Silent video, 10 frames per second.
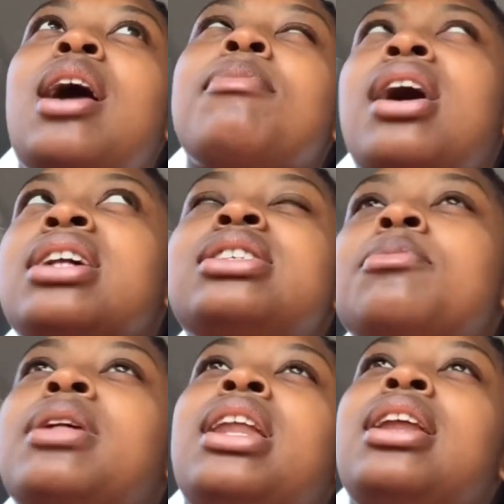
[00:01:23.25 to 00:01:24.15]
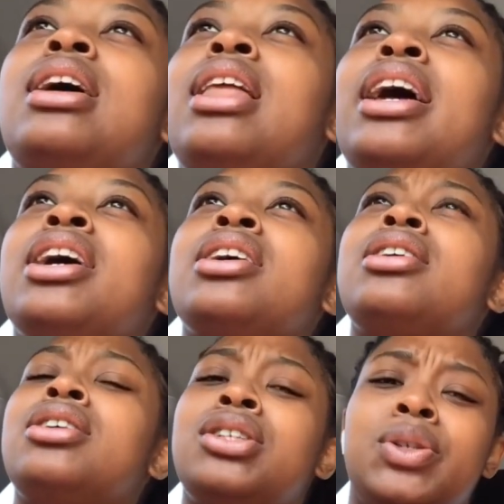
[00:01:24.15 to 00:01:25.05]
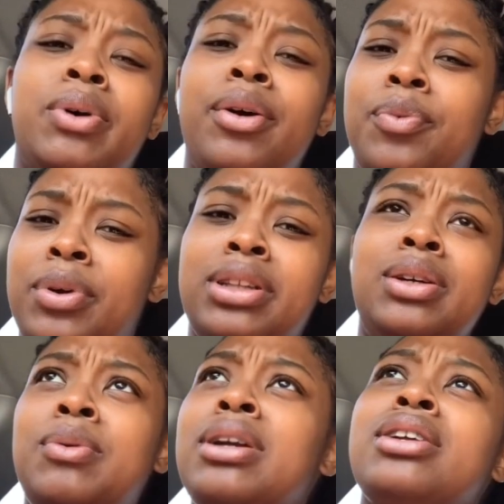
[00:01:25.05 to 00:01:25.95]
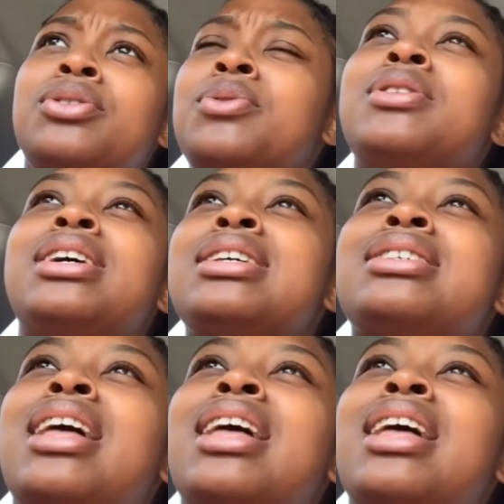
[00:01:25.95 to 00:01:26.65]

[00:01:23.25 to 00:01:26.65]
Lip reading: I'm contemplating it like, do I really want to do this?